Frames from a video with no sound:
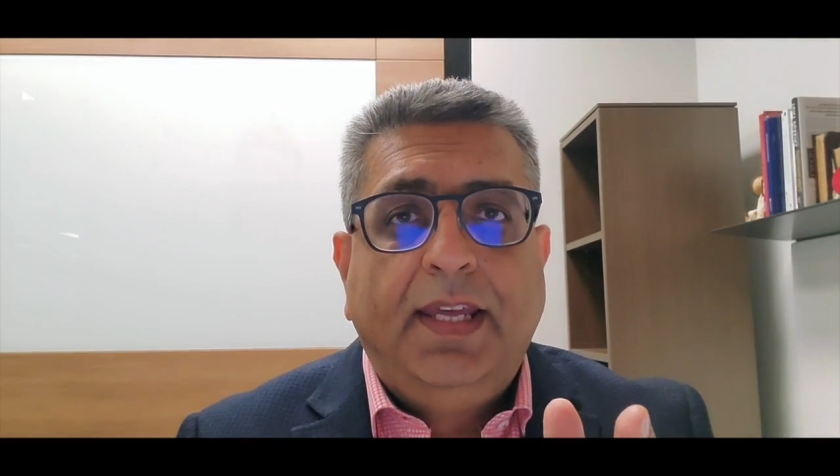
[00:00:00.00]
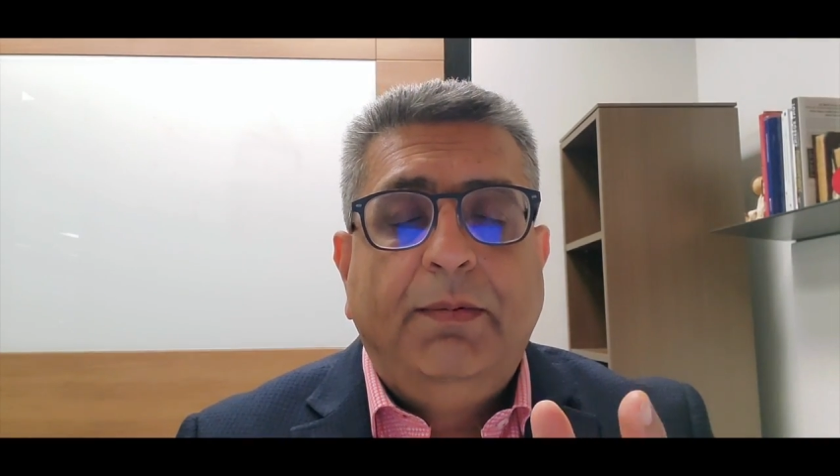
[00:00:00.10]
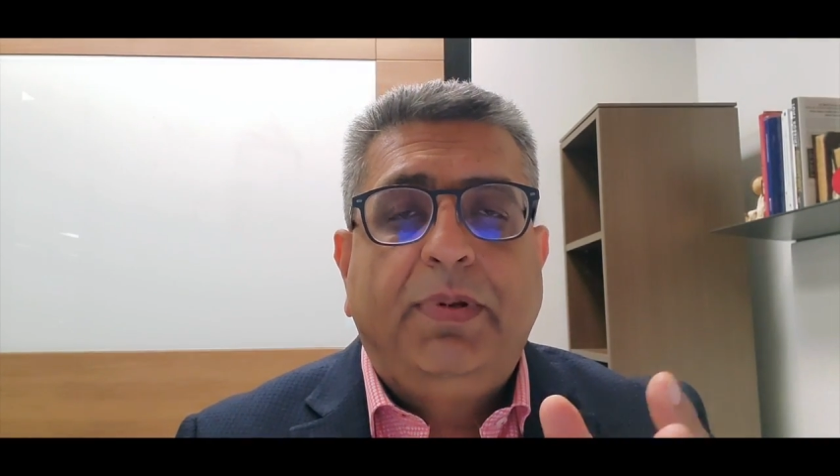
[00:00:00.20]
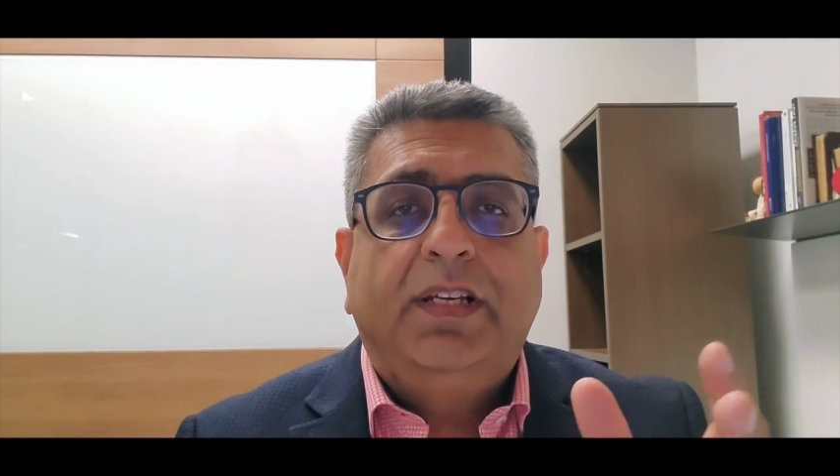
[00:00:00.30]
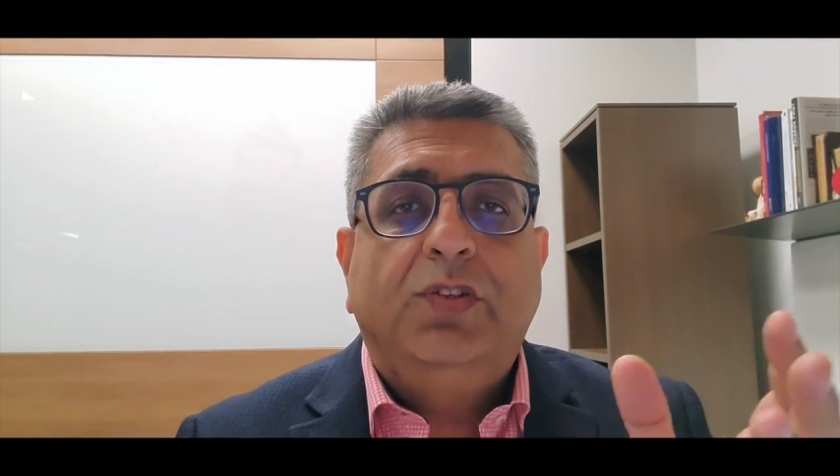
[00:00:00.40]

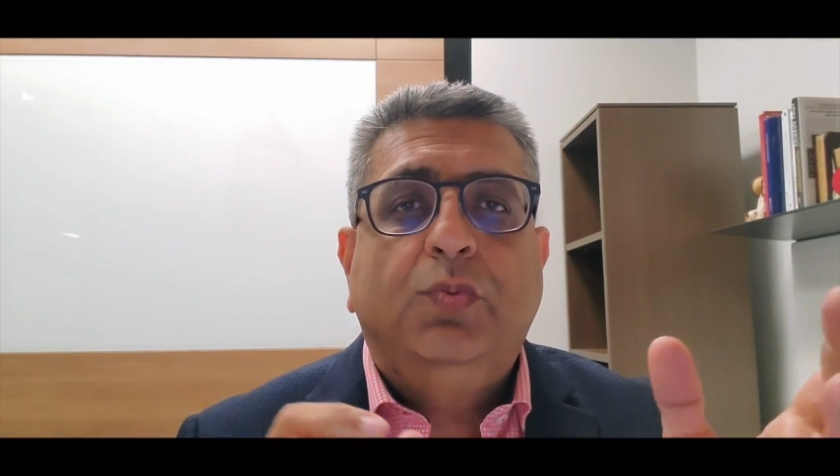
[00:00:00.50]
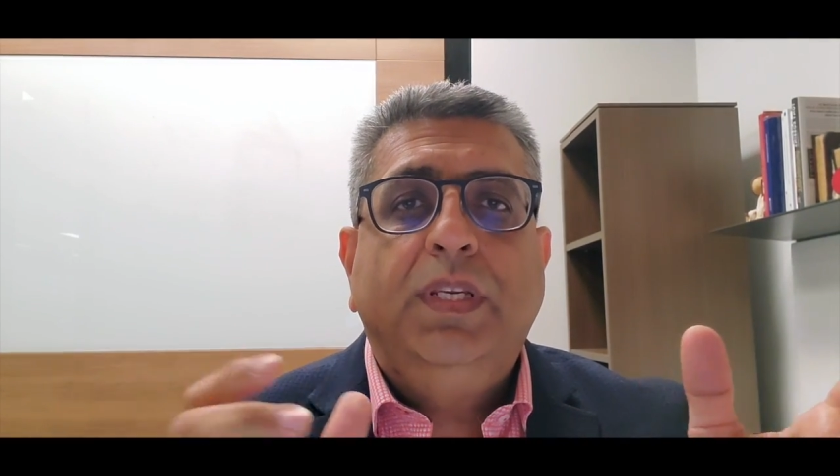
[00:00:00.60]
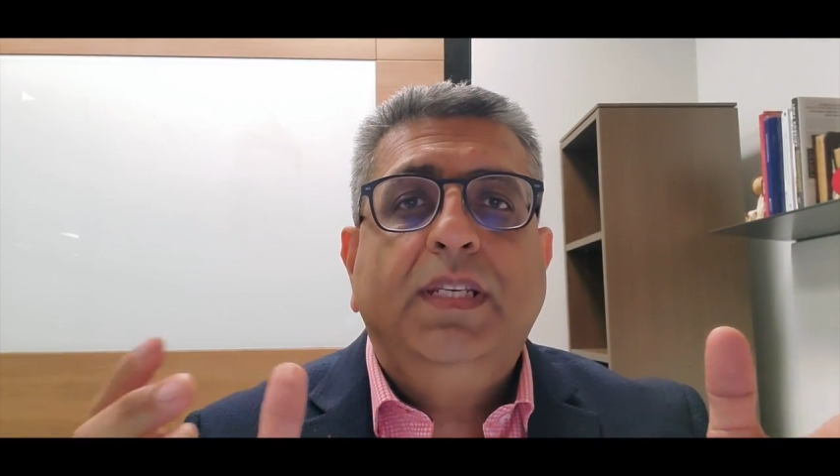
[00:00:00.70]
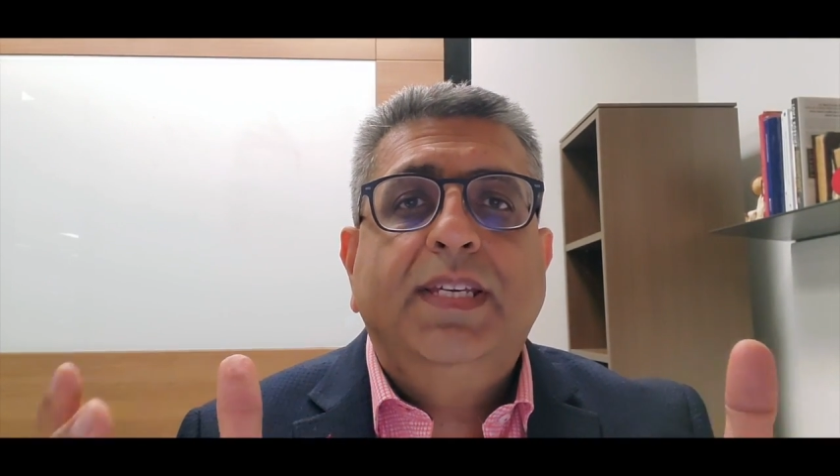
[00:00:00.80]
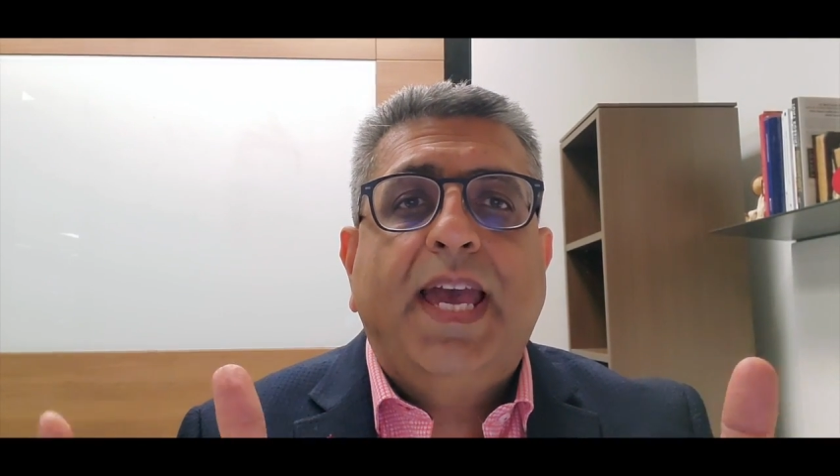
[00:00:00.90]
because we
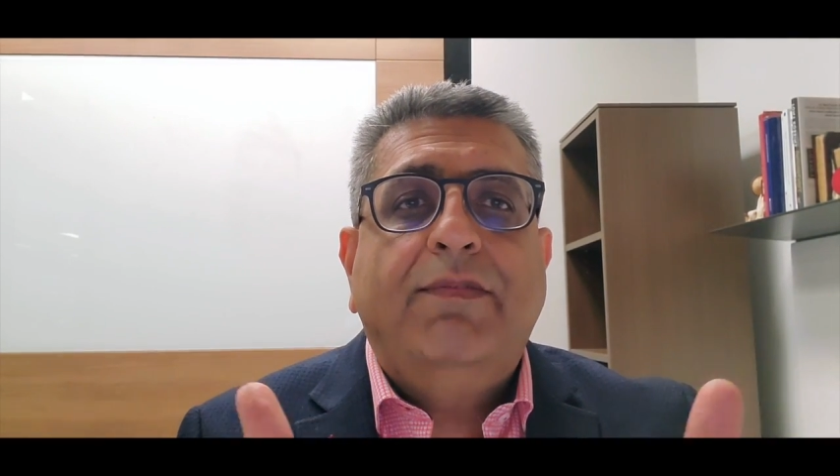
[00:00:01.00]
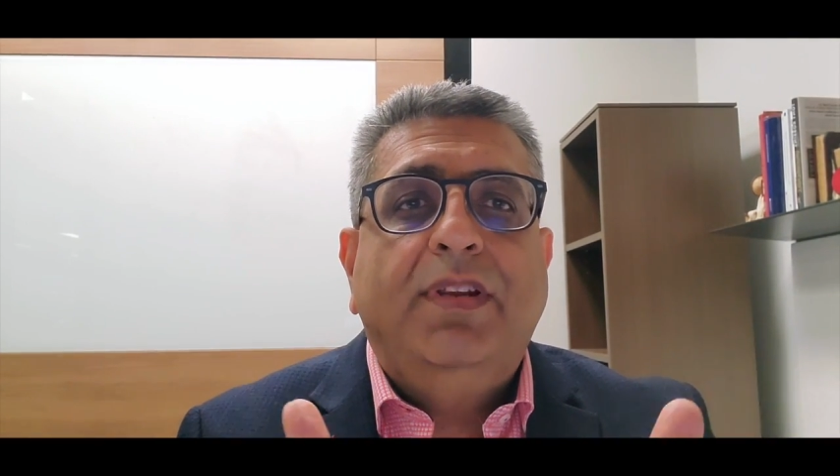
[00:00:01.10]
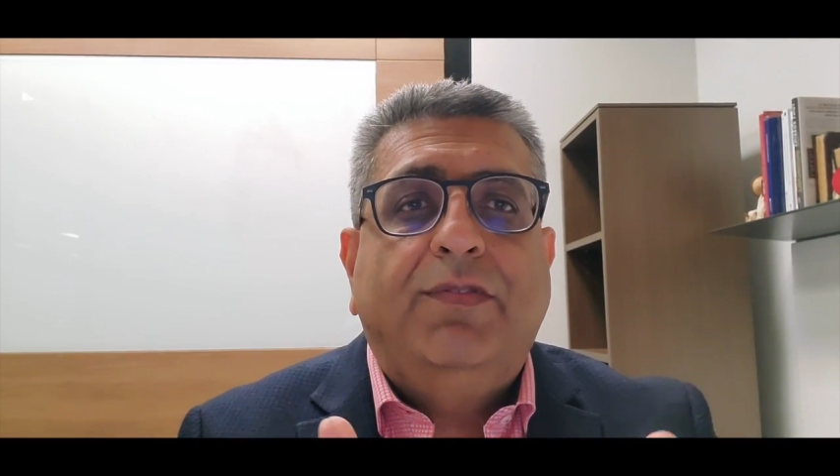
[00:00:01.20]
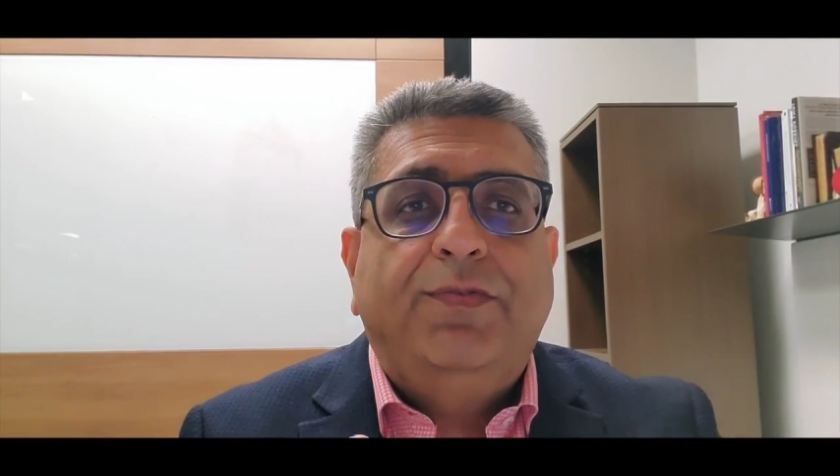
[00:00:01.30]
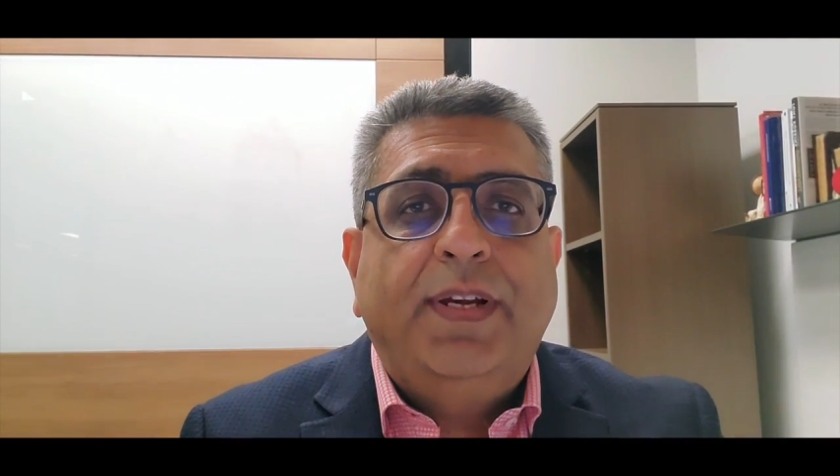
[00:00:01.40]
need to have
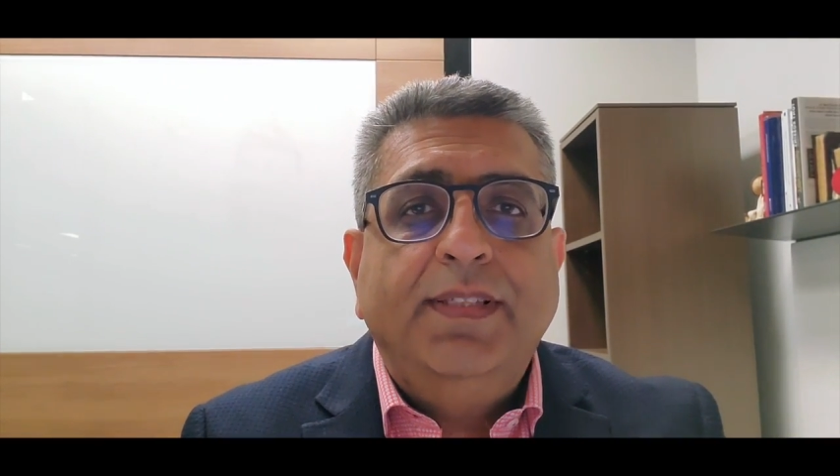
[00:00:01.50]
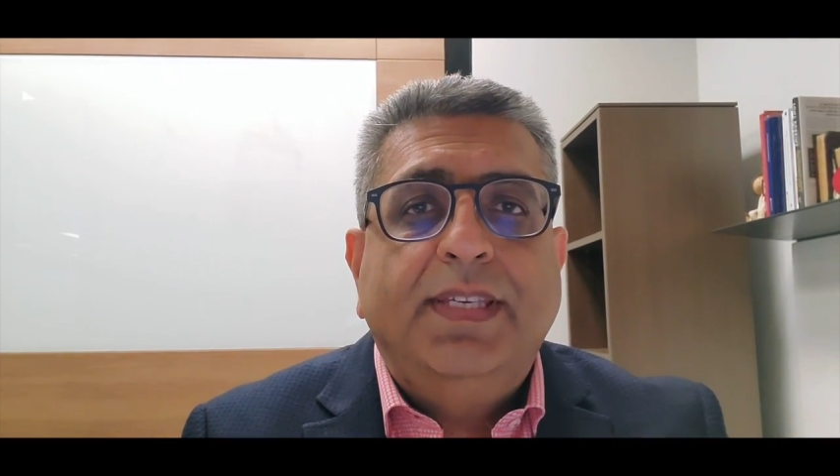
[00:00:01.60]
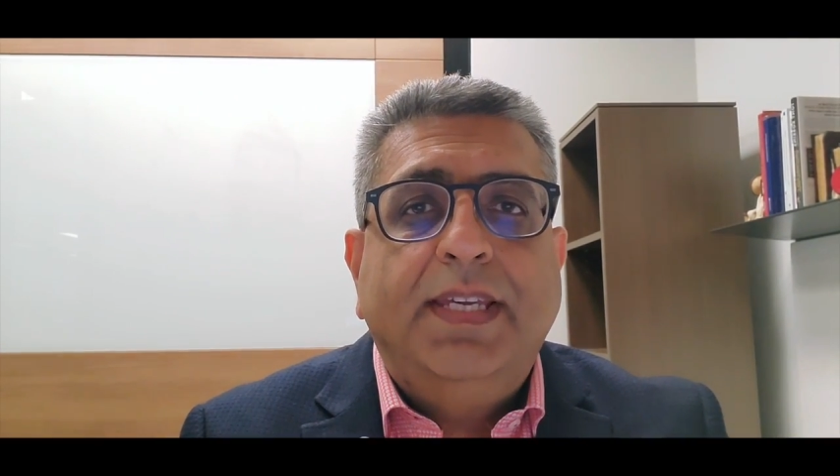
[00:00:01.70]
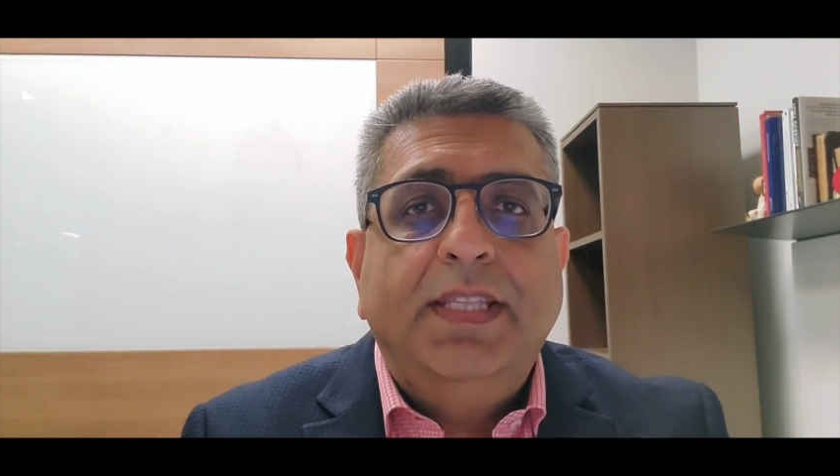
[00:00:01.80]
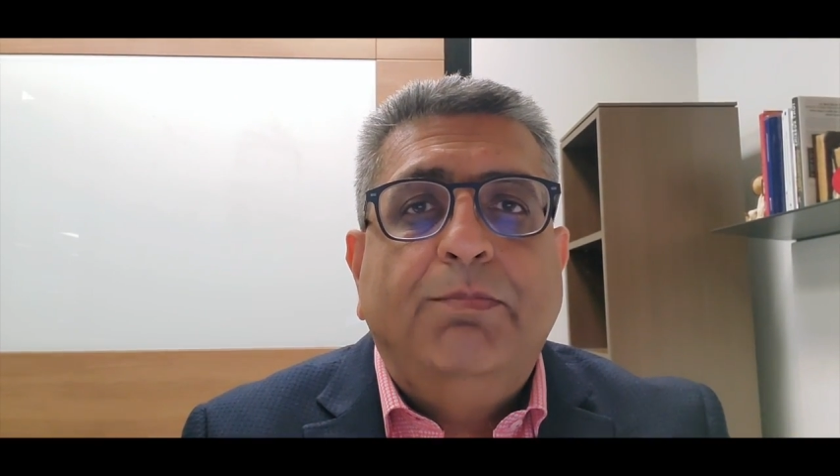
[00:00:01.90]
enough funds
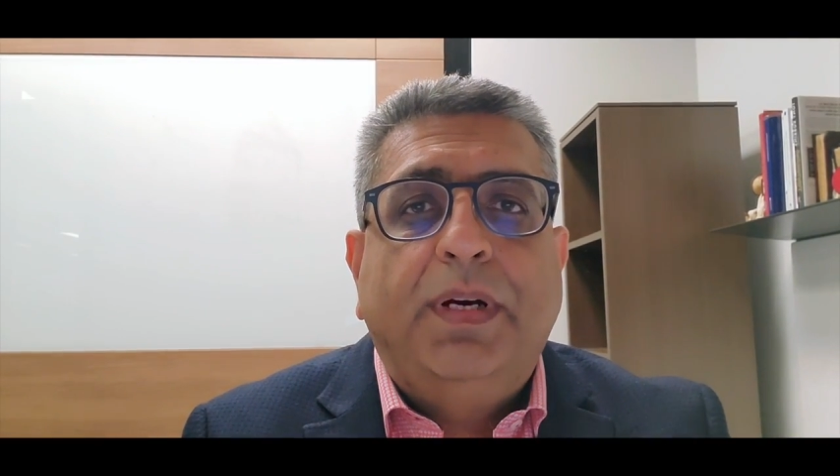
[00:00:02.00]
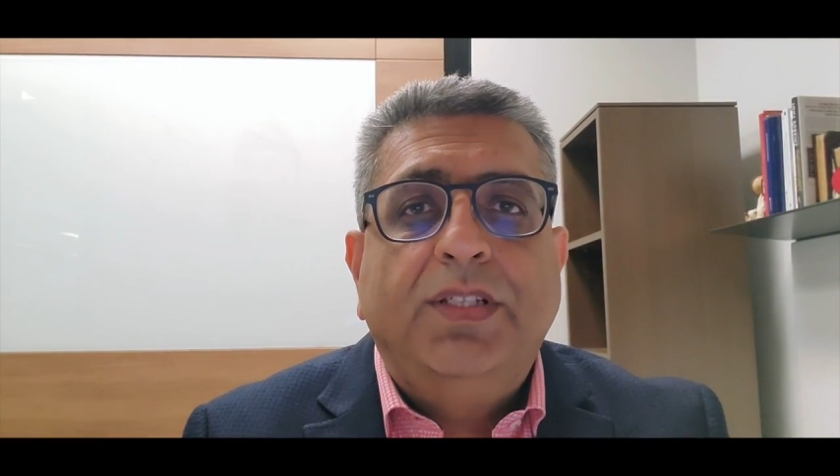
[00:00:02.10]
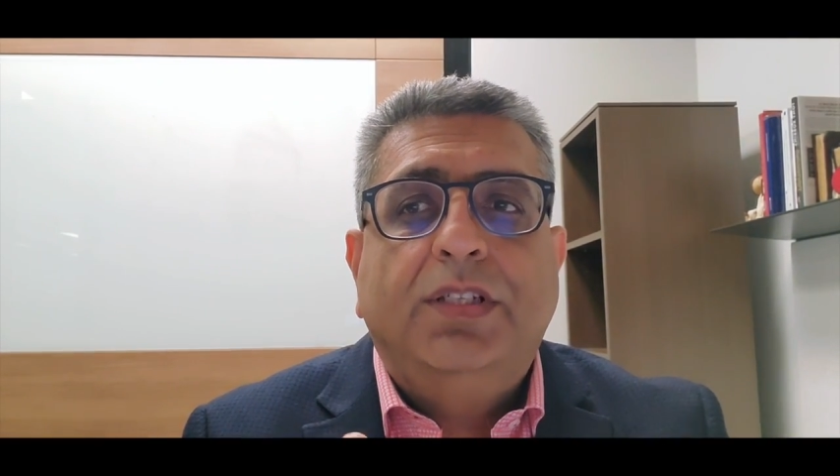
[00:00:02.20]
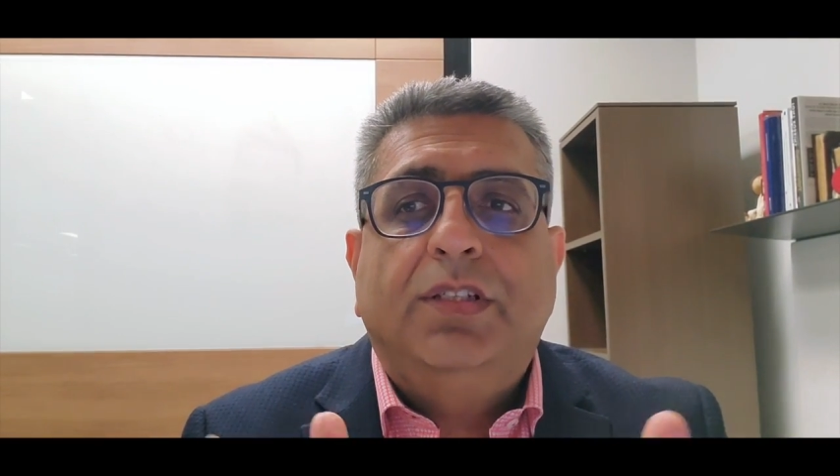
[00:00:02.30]
in the budget